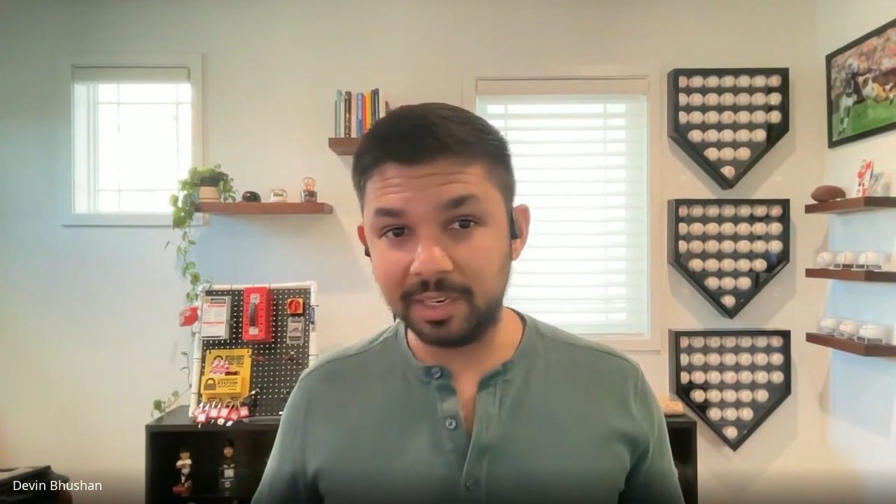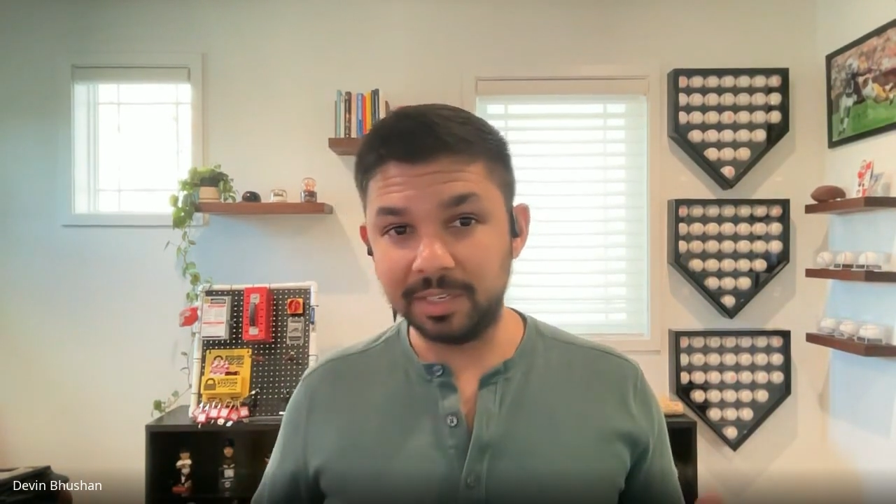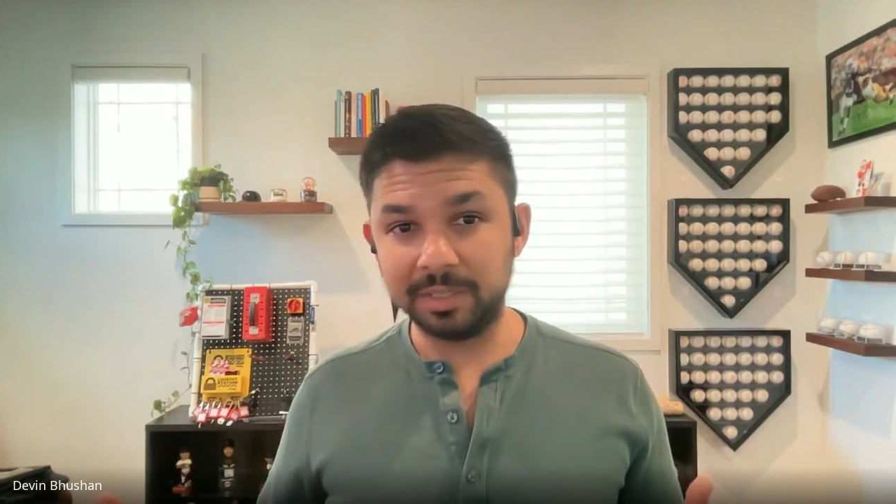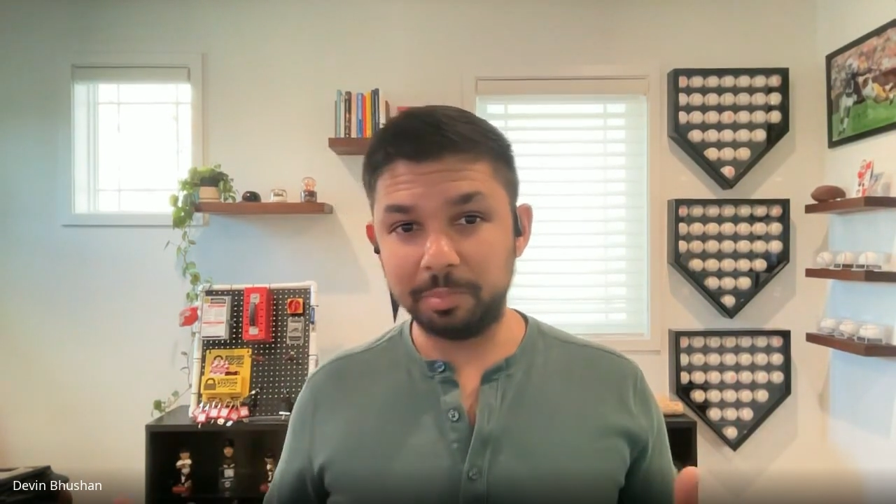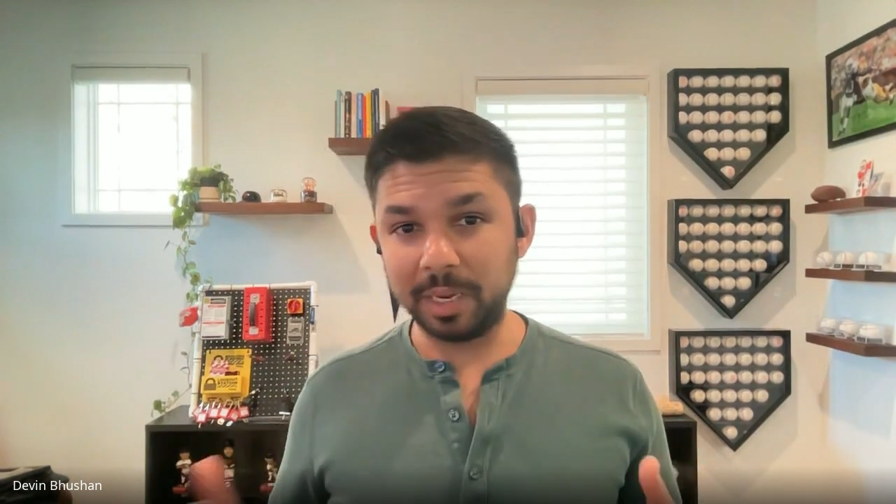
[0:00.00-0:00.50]

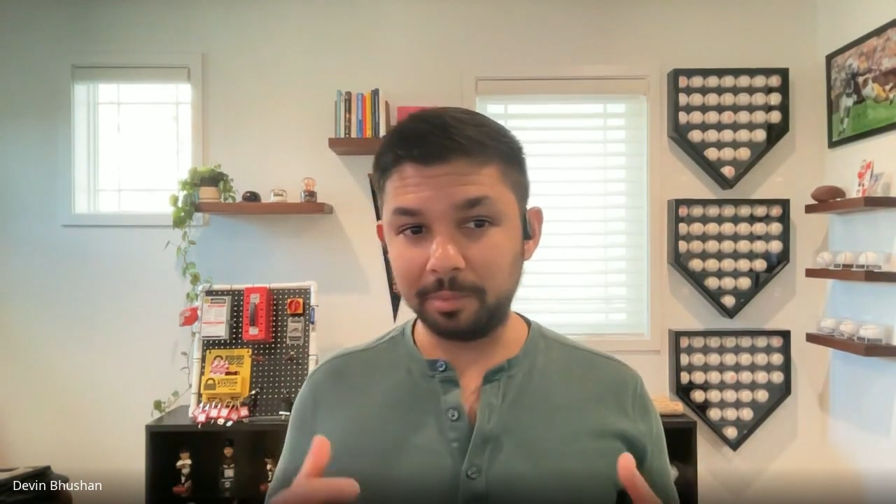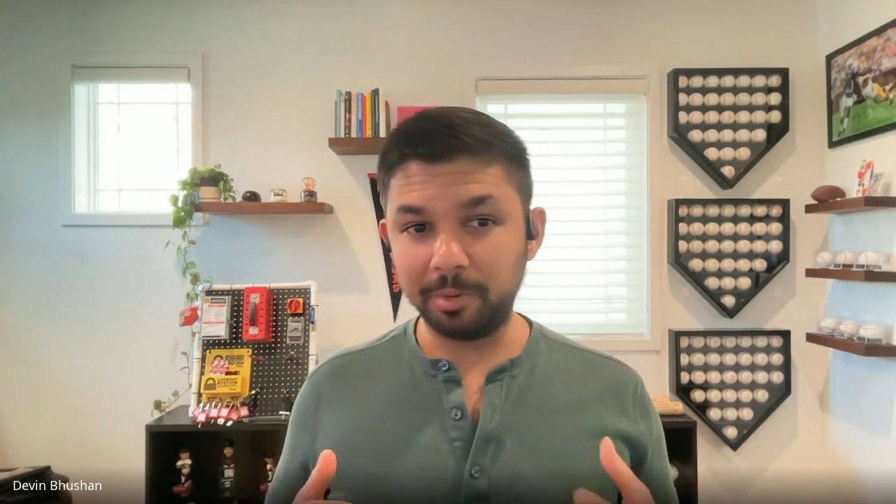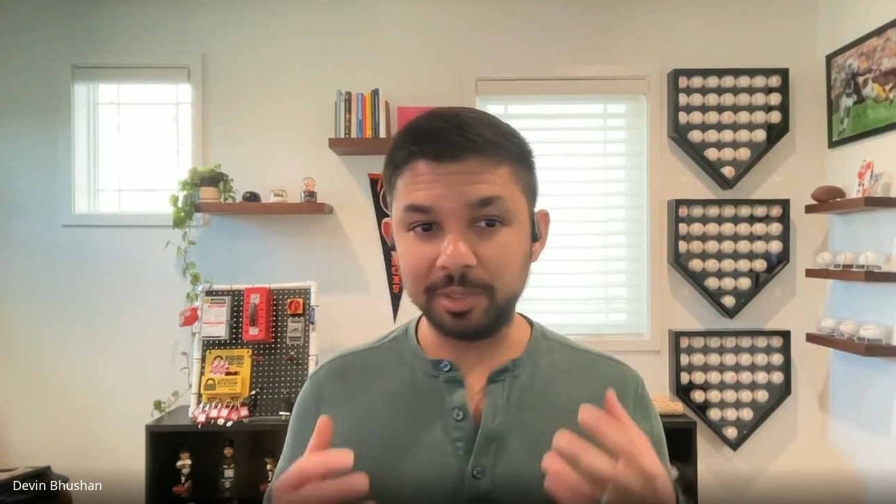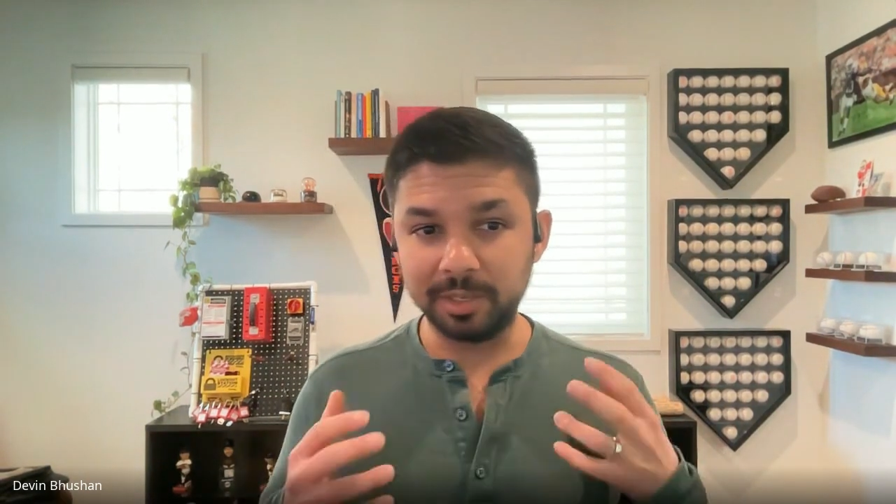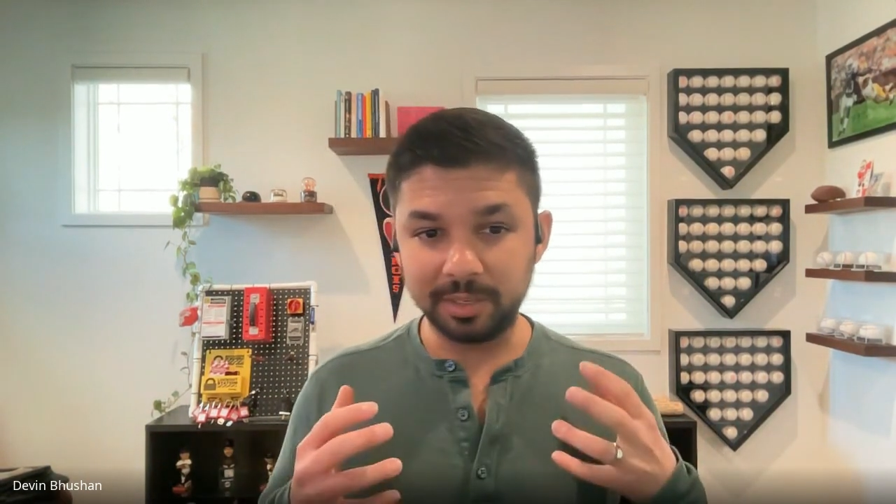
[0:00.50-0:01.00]
is being
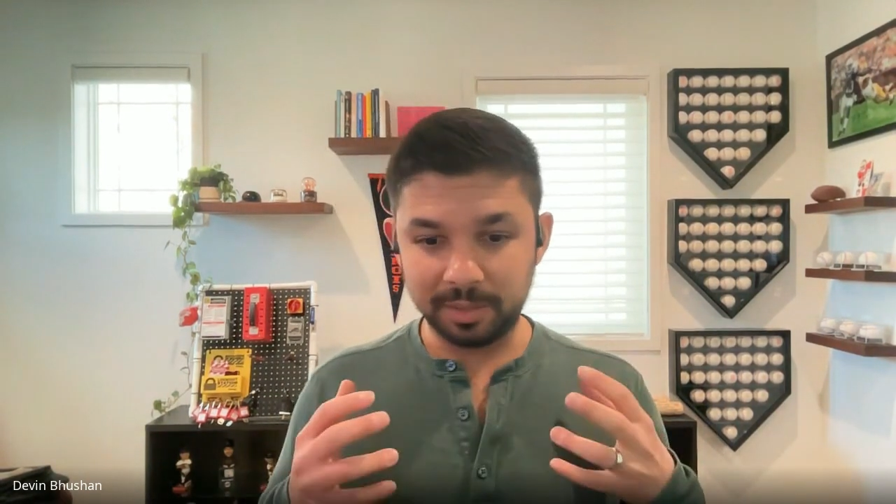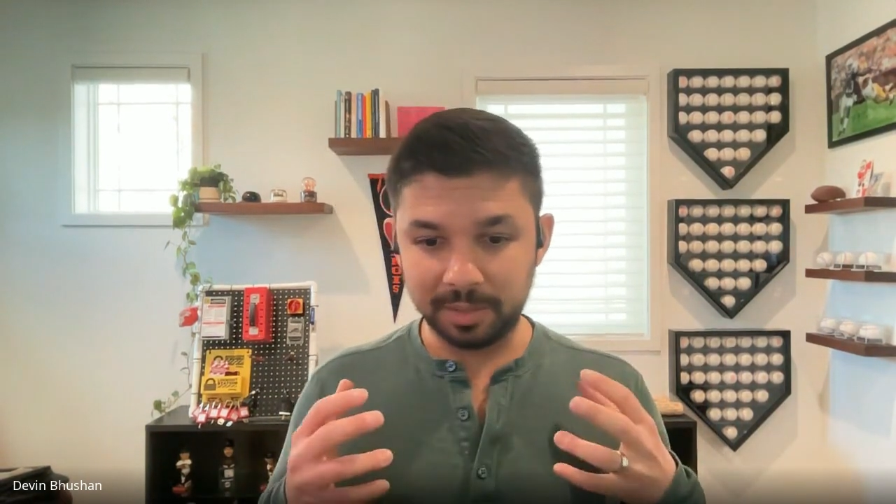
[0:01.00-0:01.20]
able to